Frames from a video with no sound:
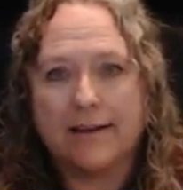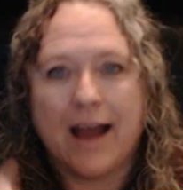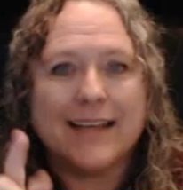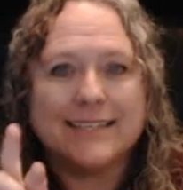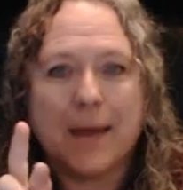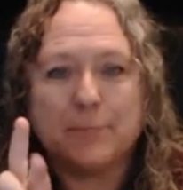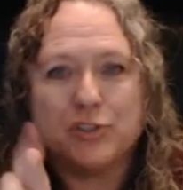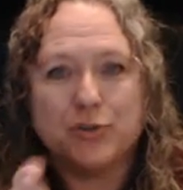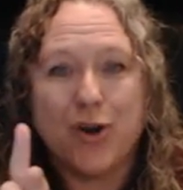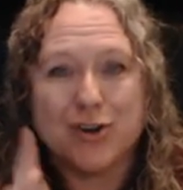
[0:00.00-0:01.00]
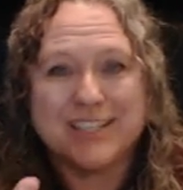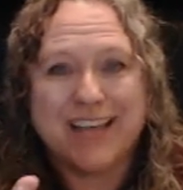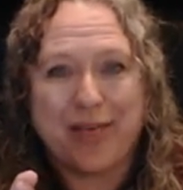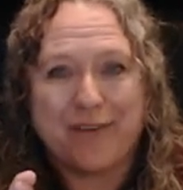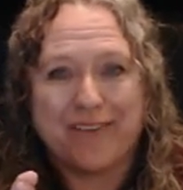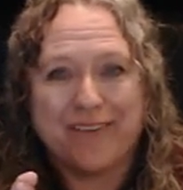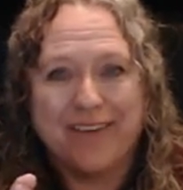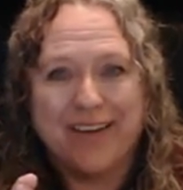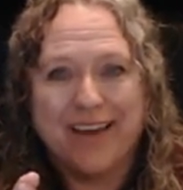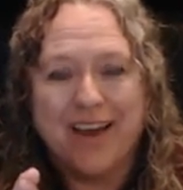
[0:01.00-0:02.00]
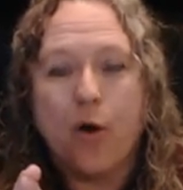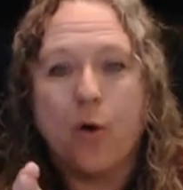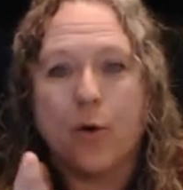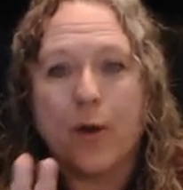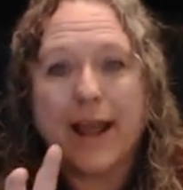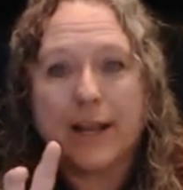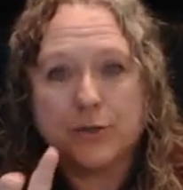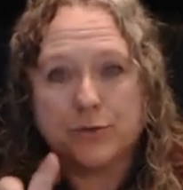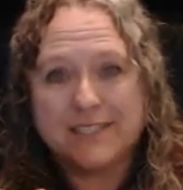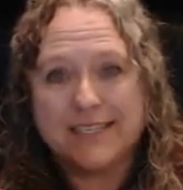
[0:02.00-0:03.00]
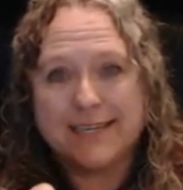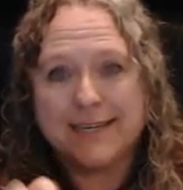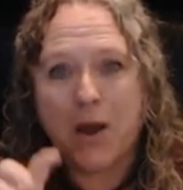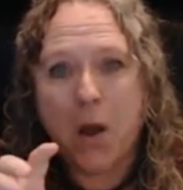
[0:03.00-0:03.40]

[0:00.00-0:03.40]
I tap two R's together. Or I could do Torri.